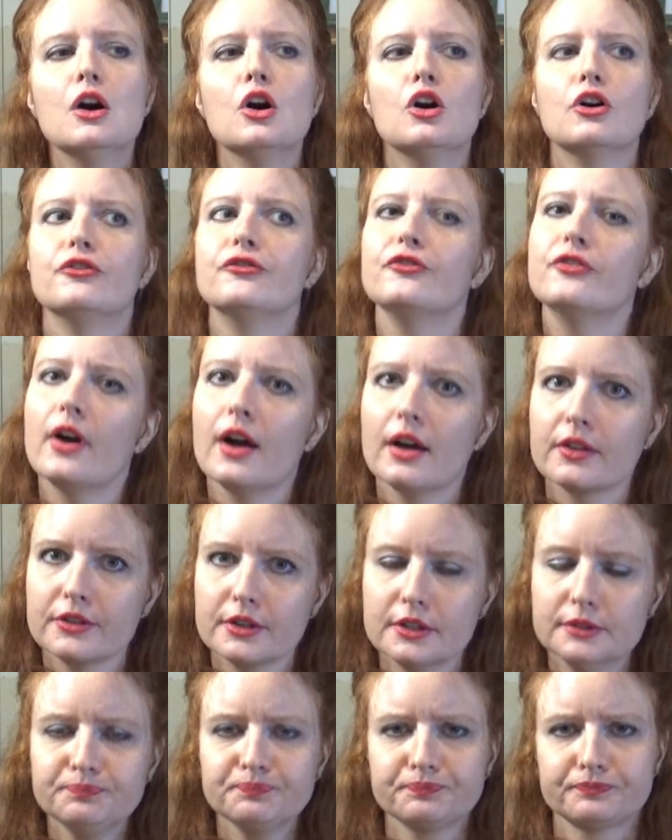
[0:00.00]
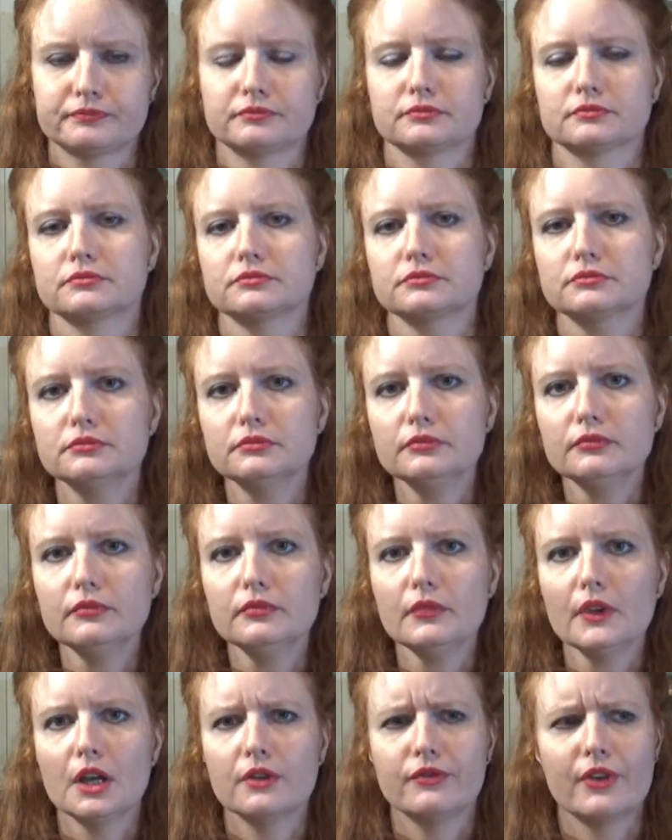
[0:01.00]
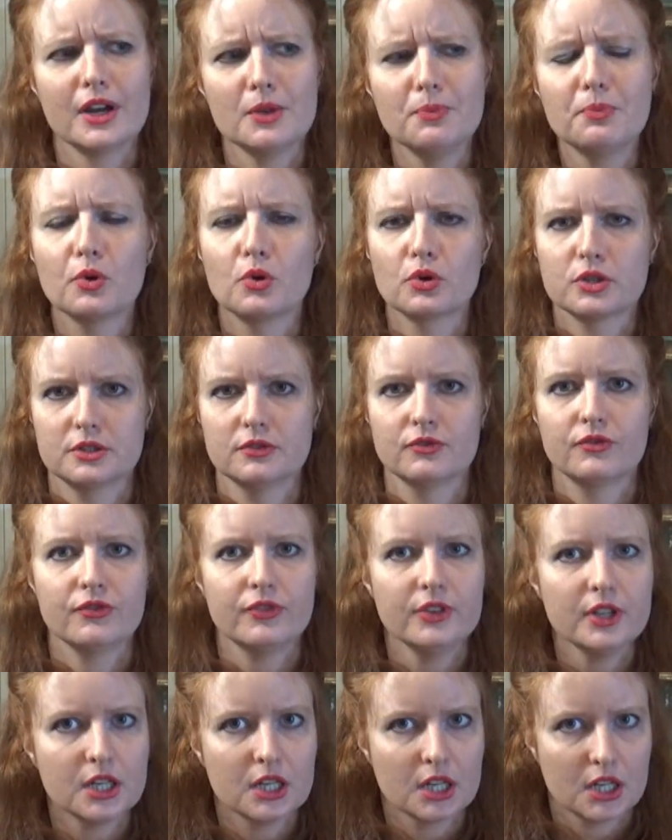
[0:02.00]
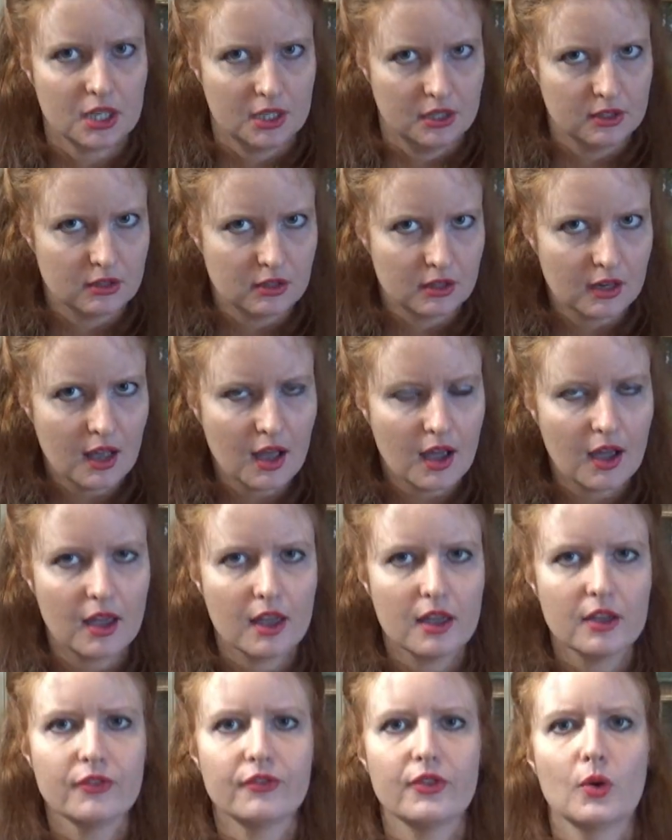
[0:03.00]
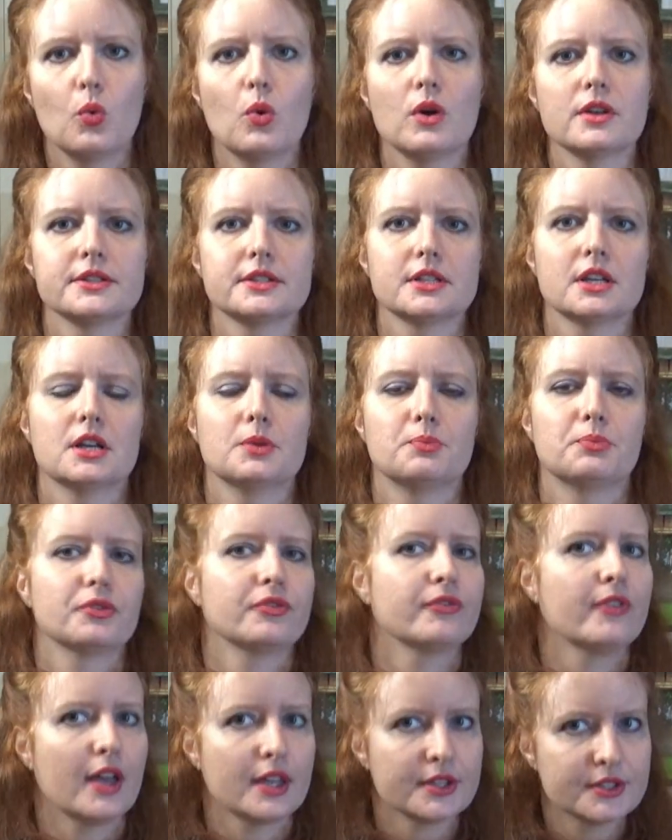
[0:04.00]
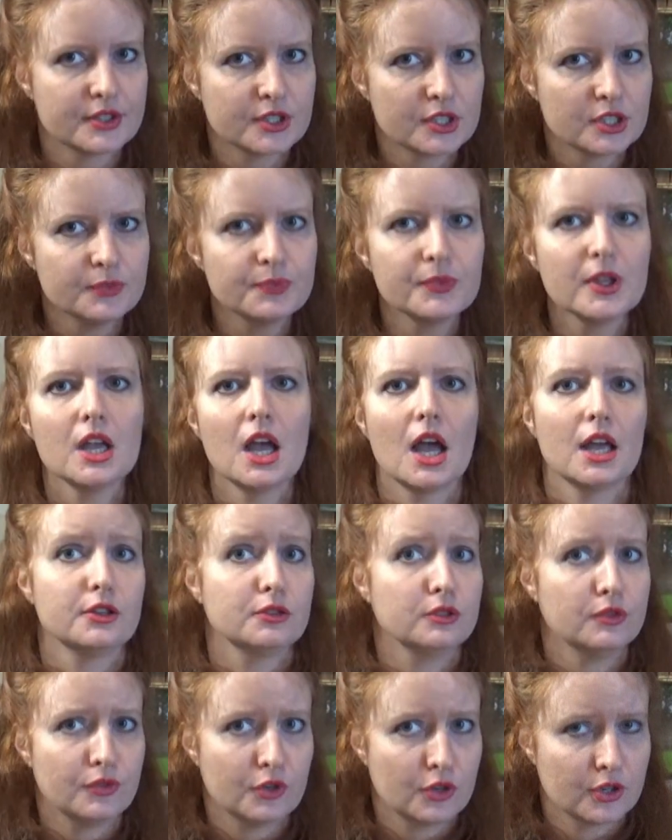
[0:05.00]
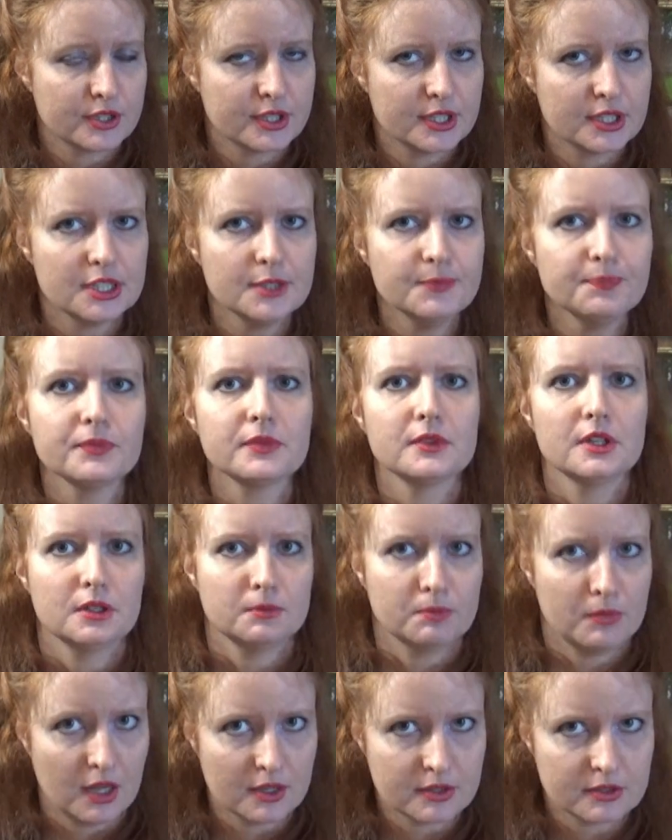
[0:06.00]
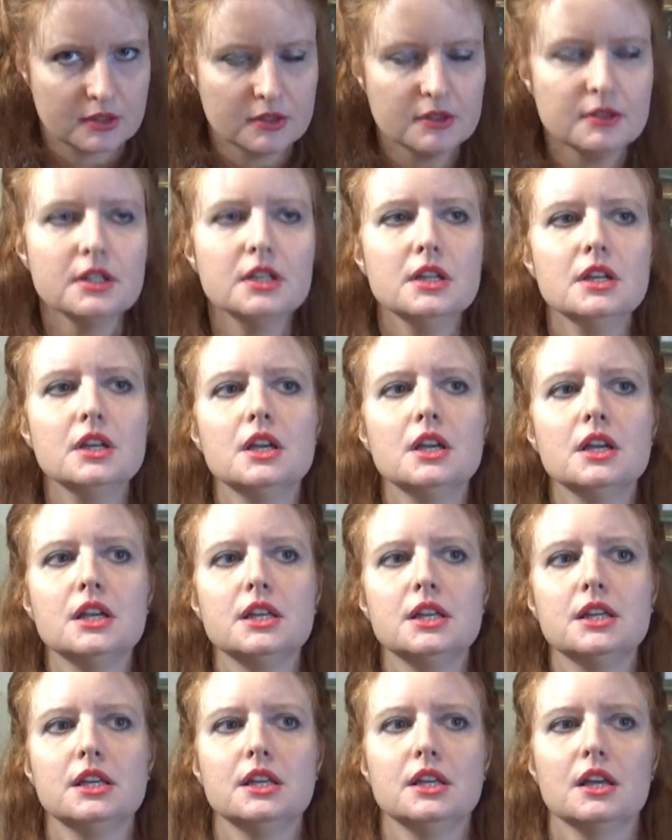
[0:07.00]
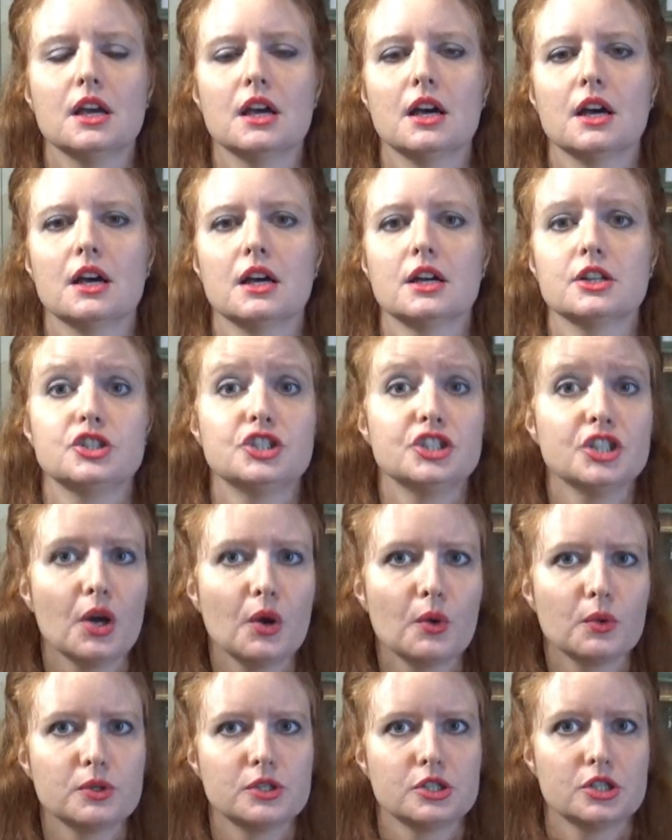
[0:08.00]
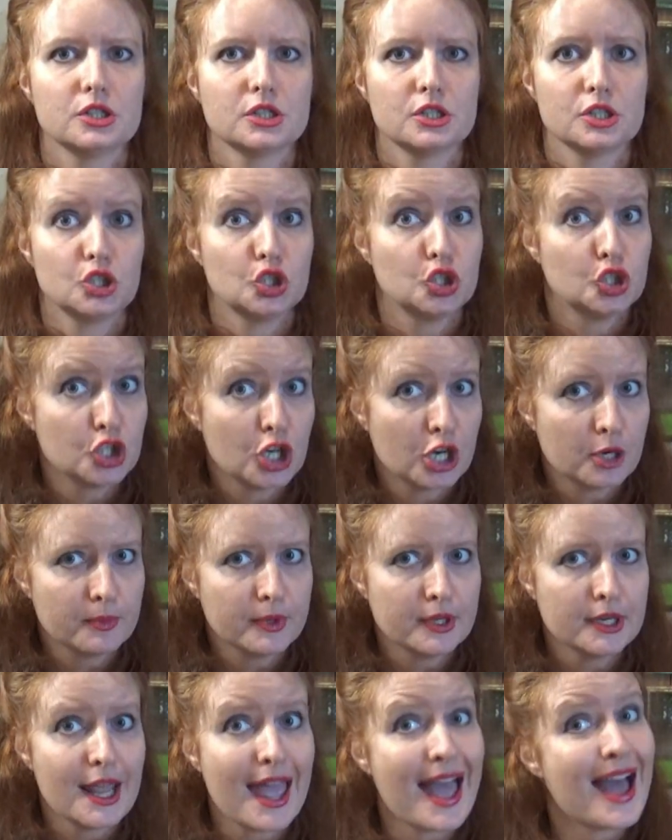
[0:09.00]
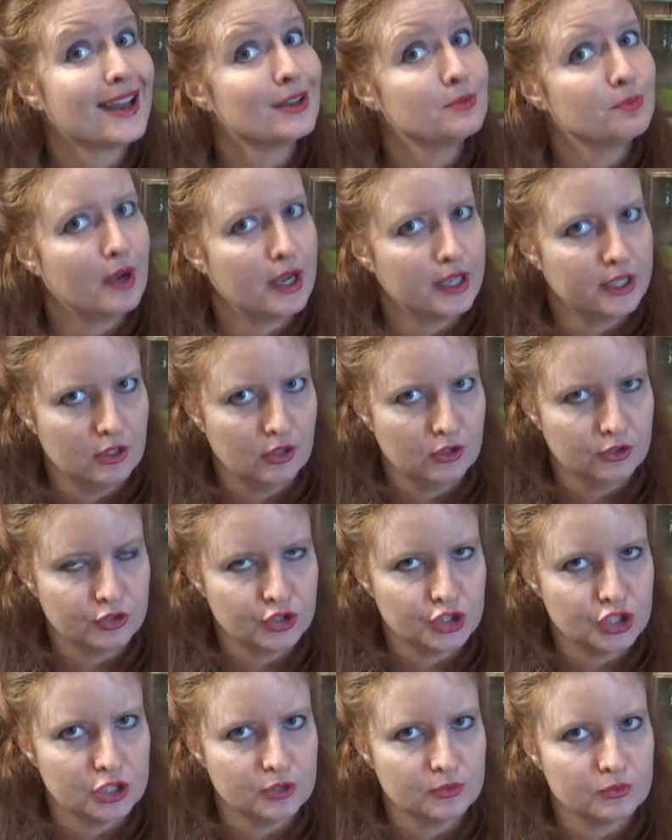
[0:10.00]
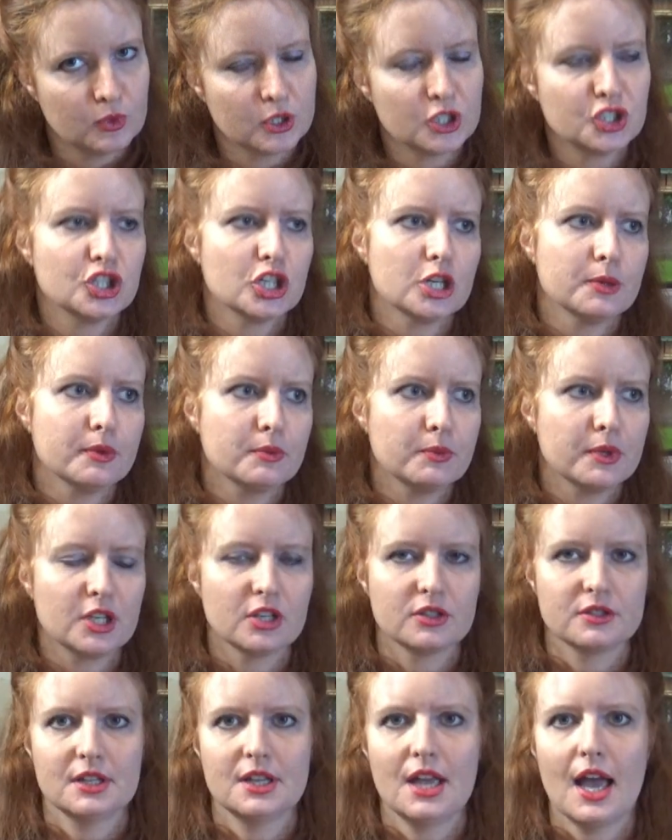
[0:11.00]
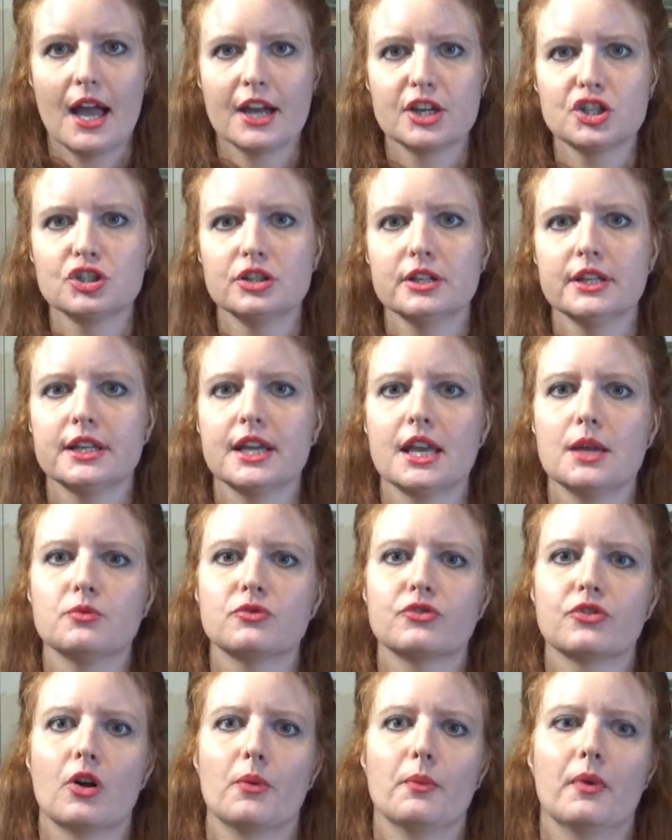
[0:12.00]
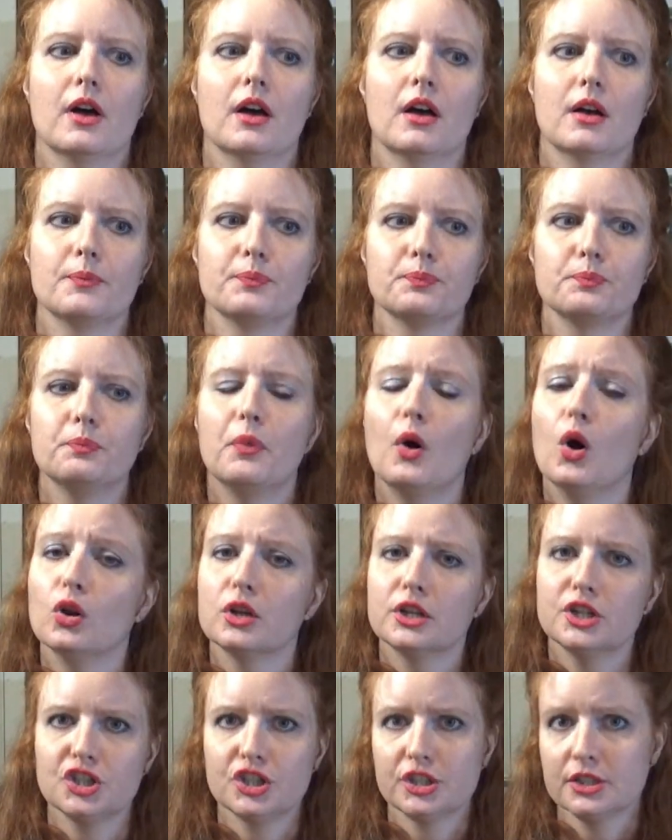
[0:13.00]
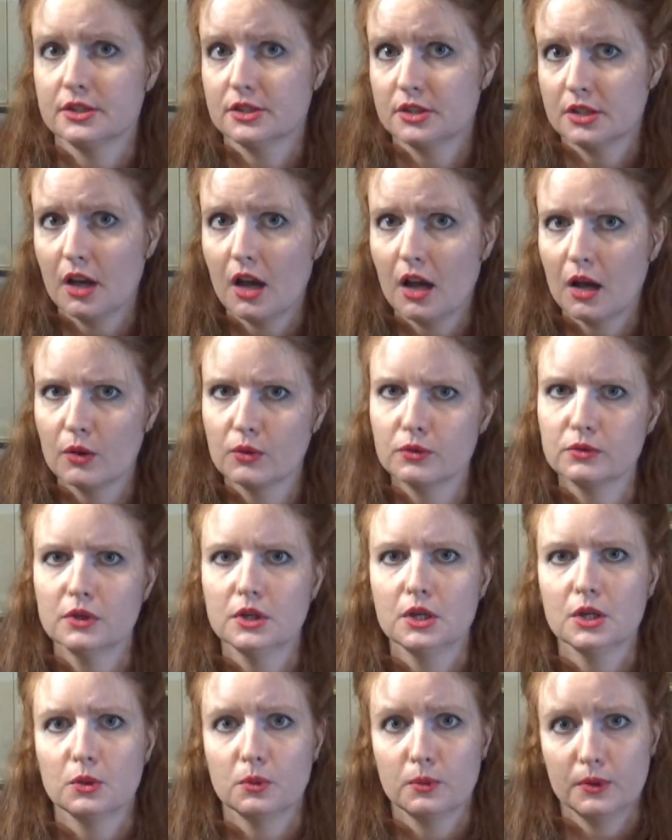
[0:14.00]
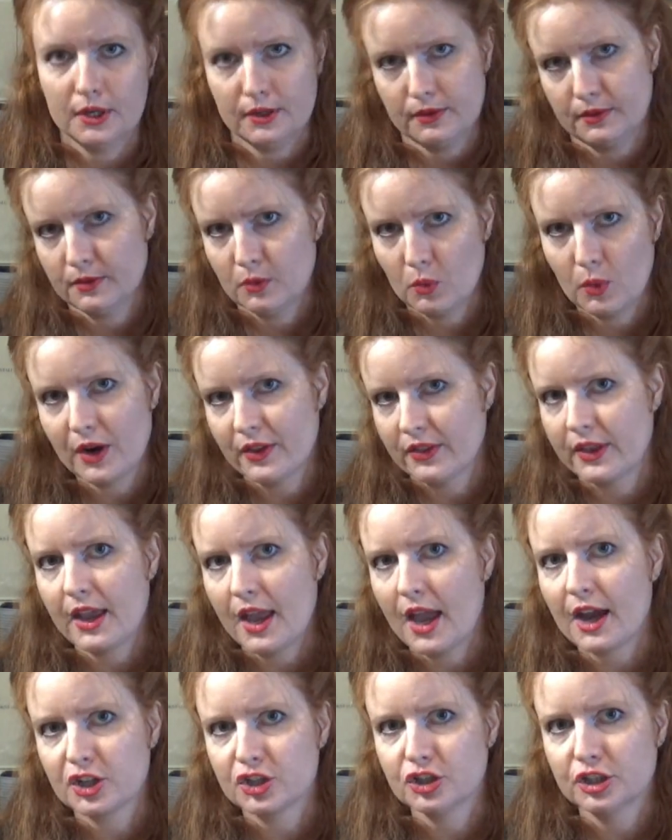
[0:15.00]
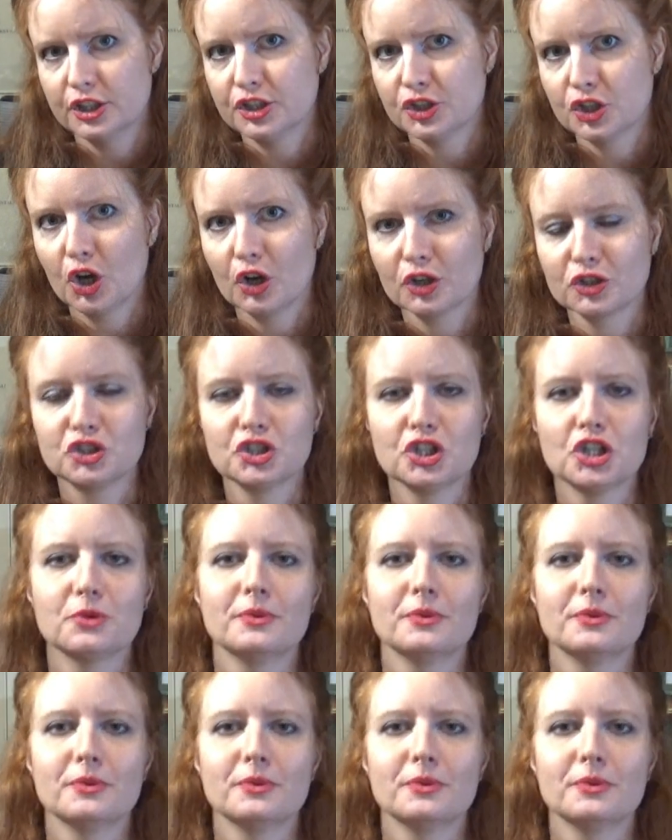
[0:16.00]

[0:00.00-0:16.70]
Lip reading: Her father, a very important figure in her life, was a professor at university in Boston. He taught German and biology. Well, German because he actually came from a Polish town where they actually spoke